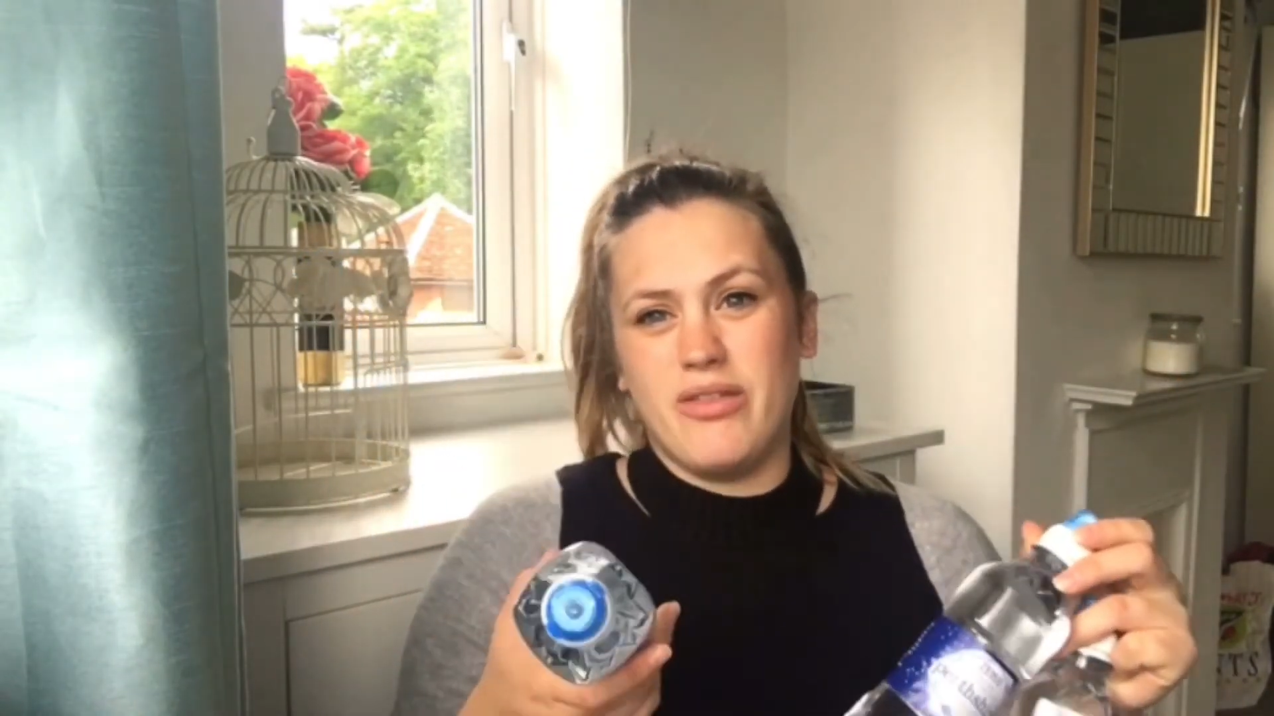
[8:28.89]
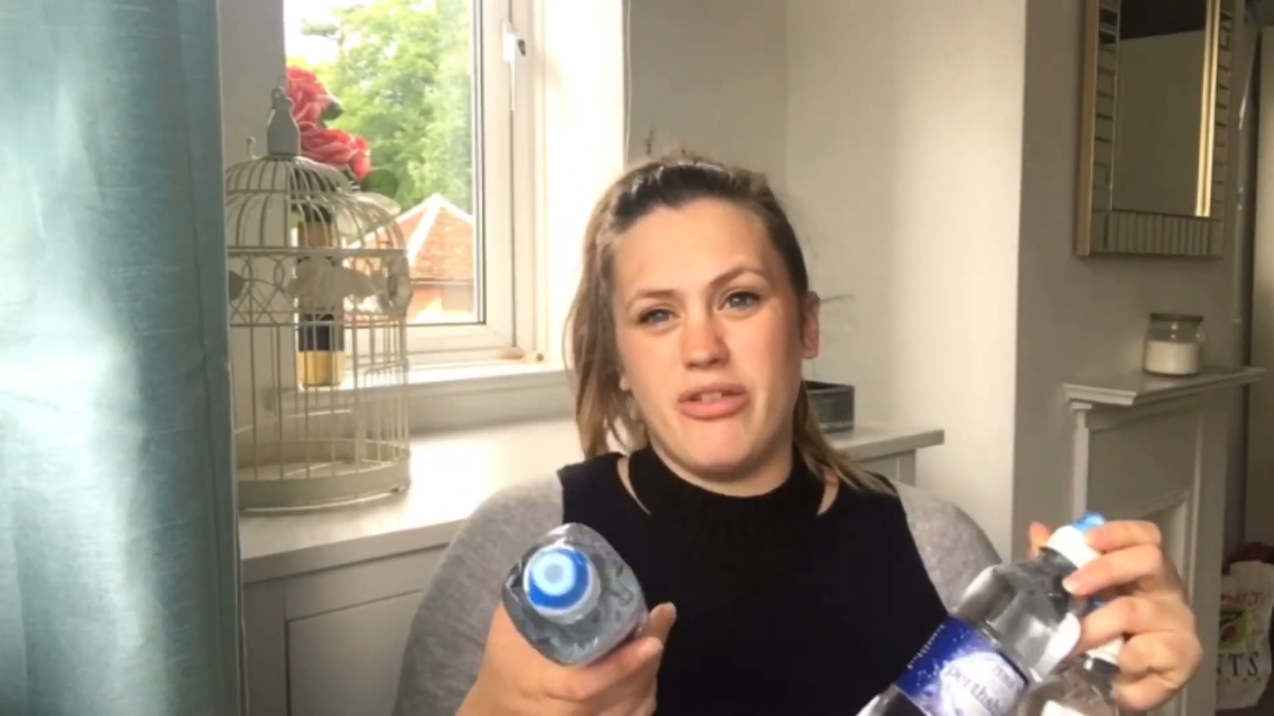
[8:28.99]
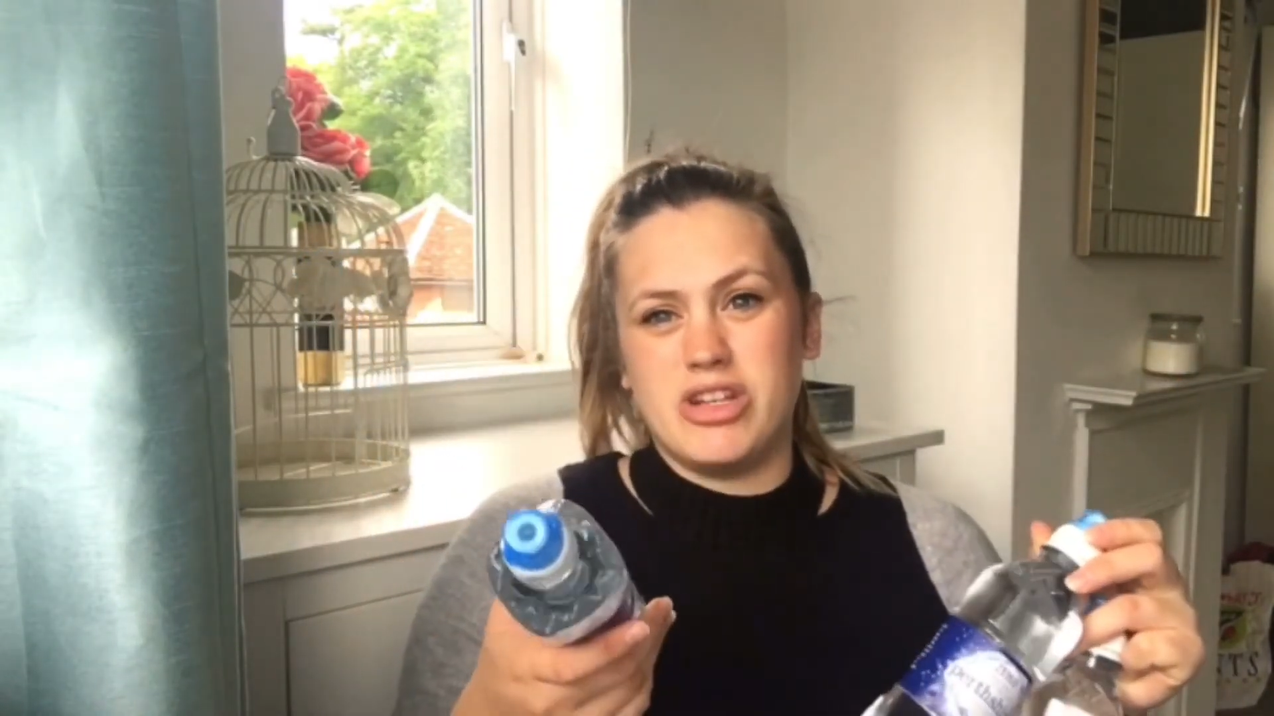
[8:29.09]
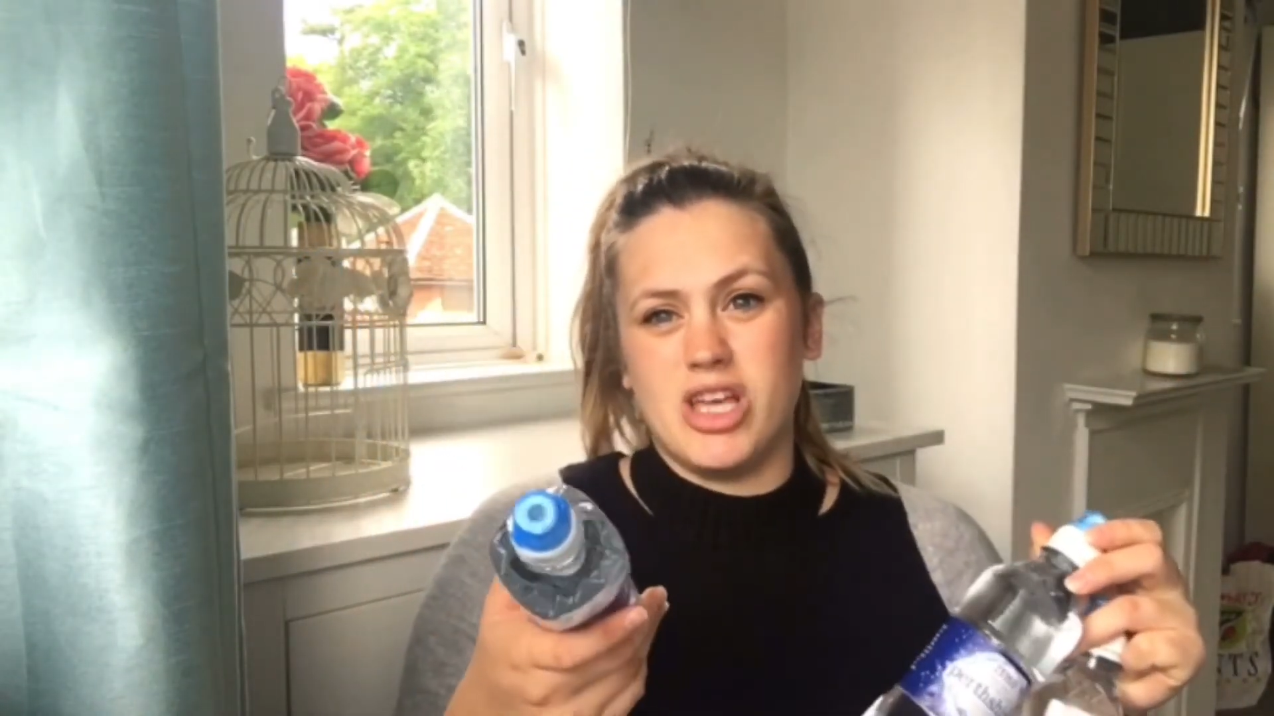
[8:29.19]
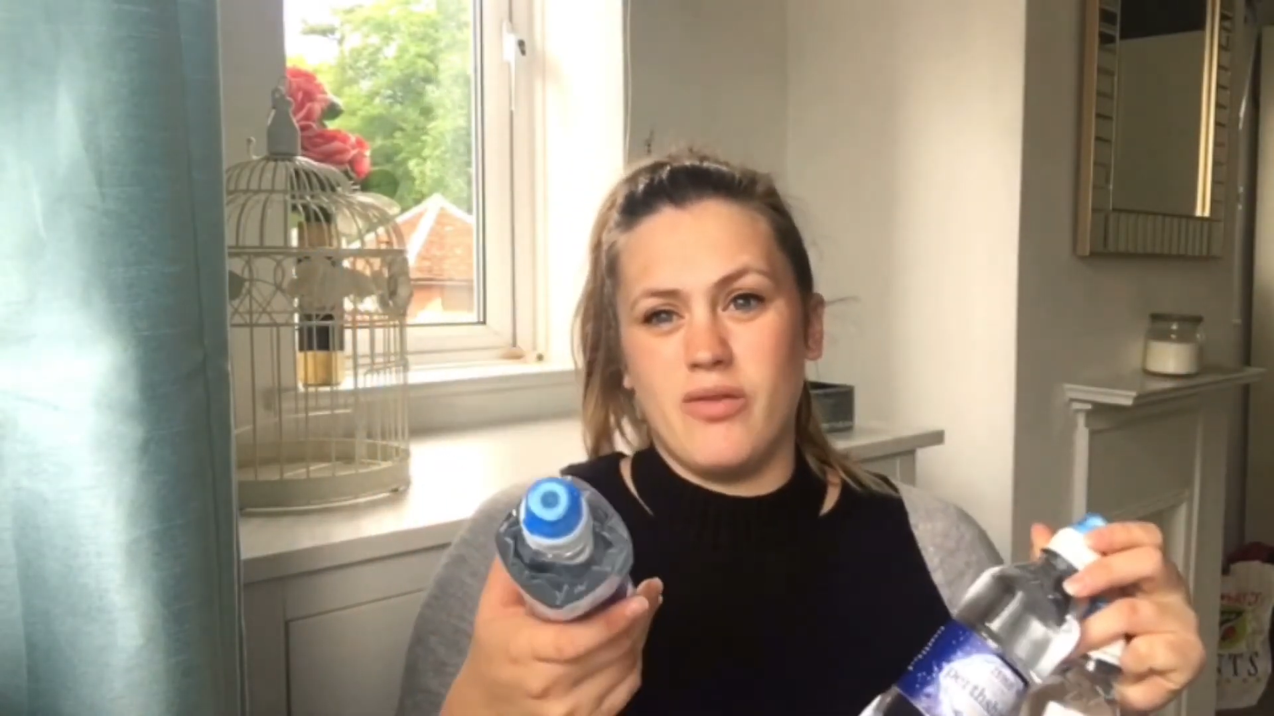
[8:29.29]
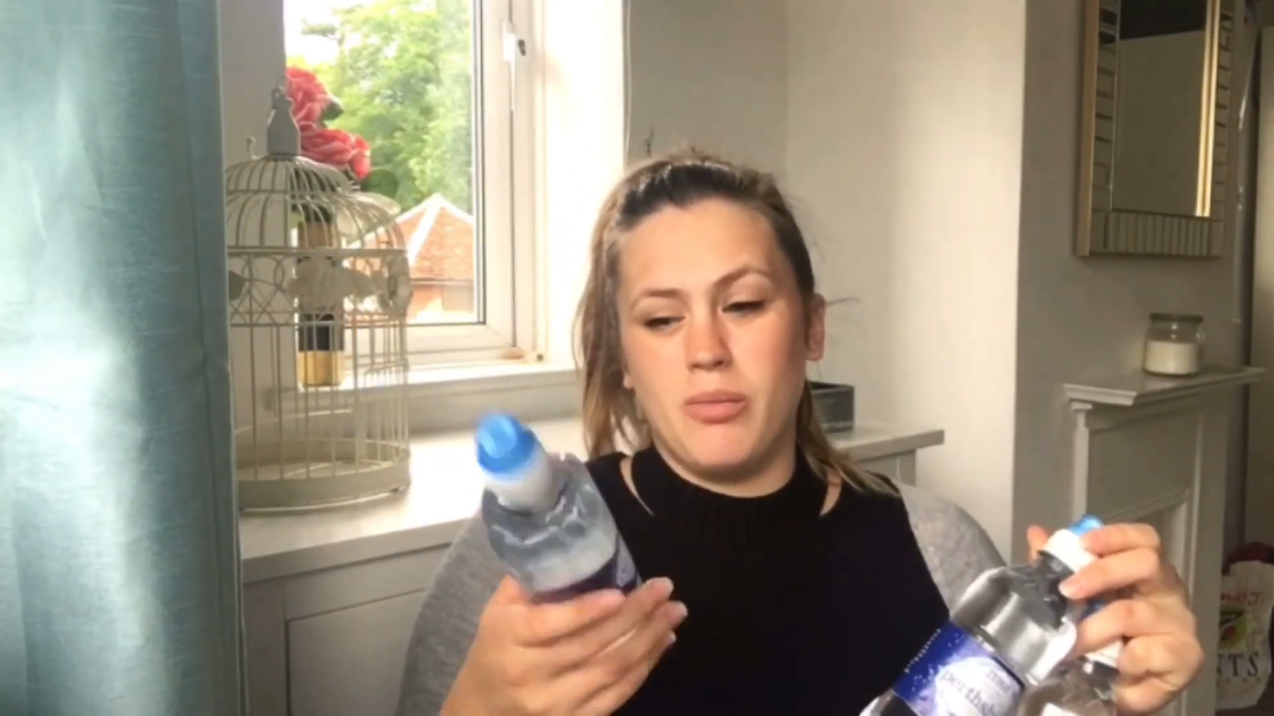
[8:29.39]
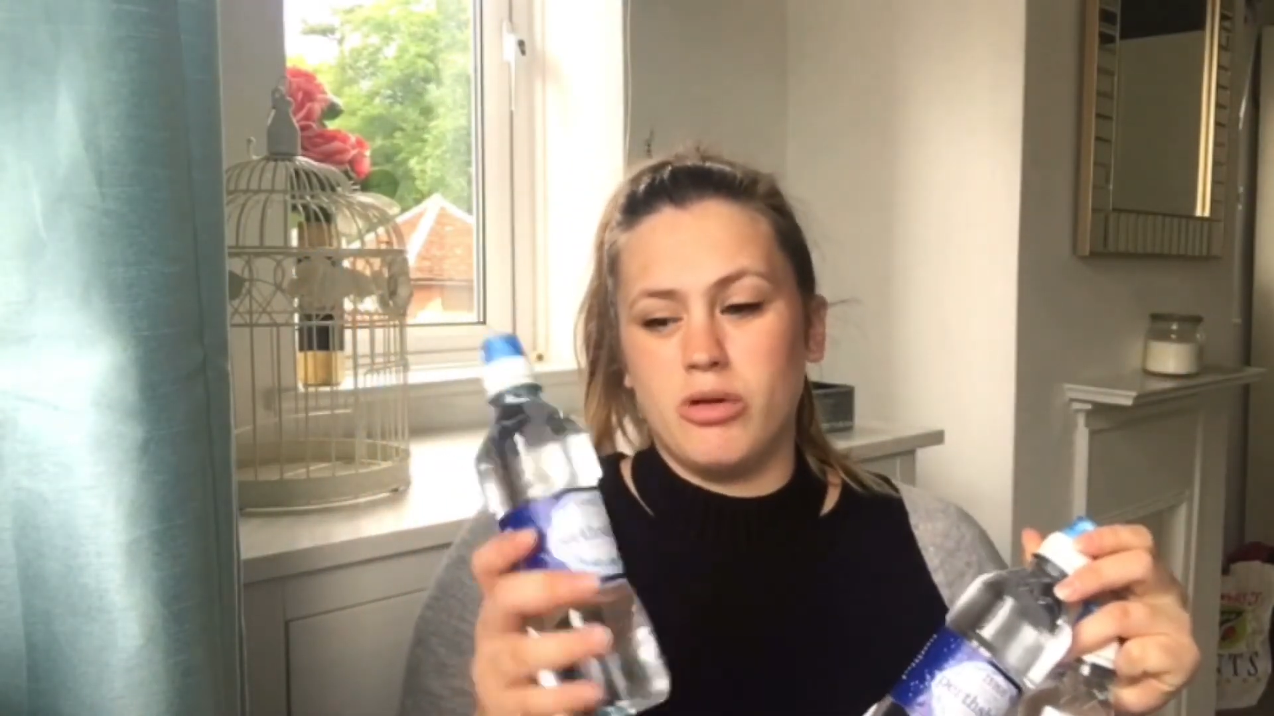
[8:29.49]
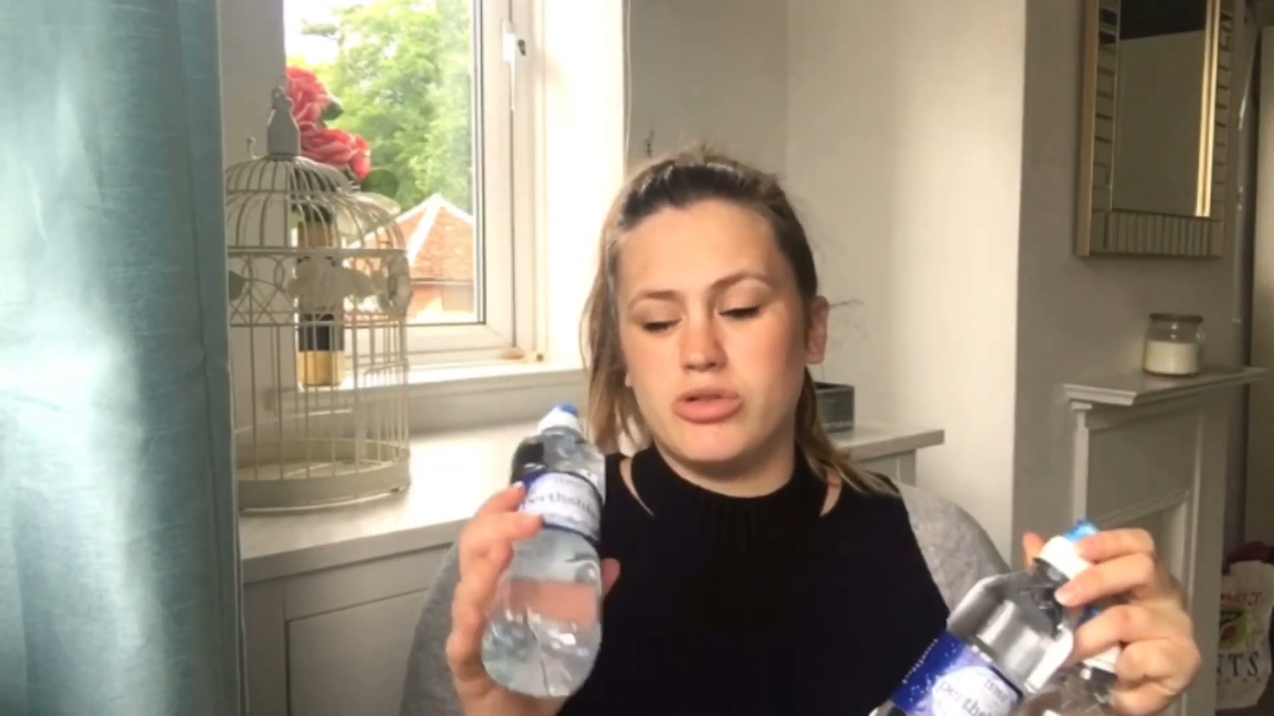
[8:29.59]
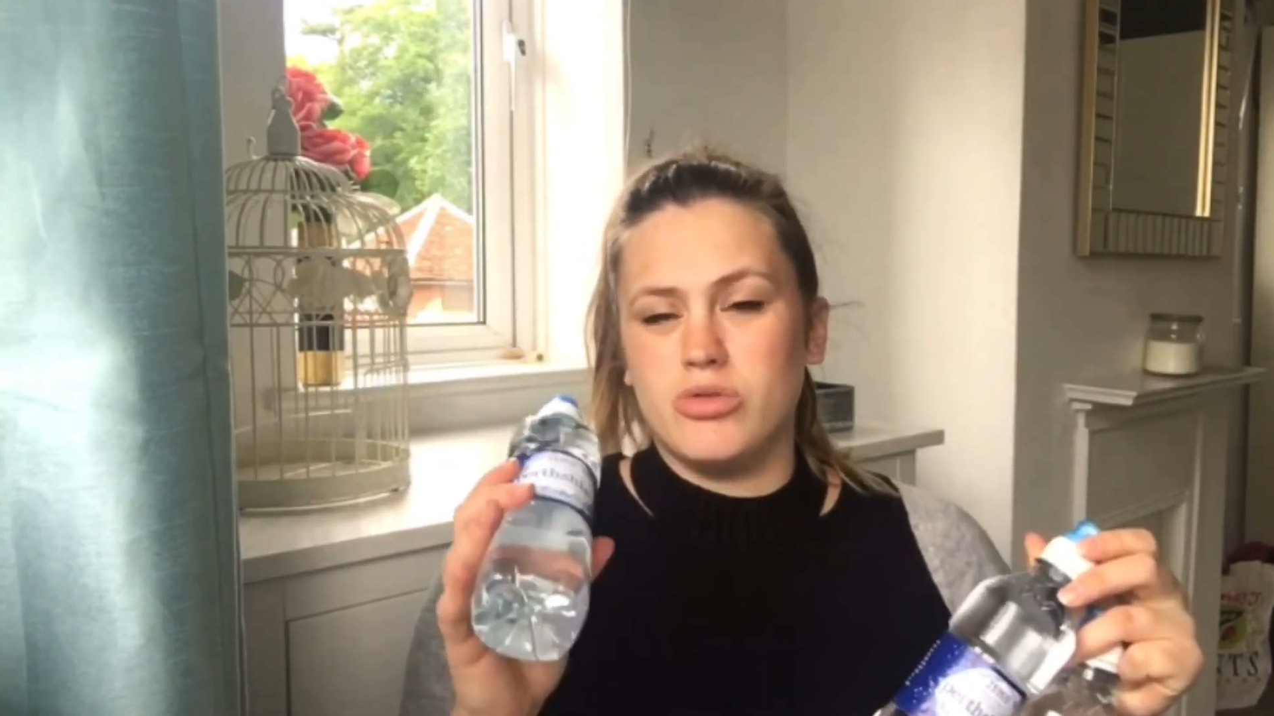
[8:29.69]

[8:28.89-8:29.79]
fresh out of a bottle.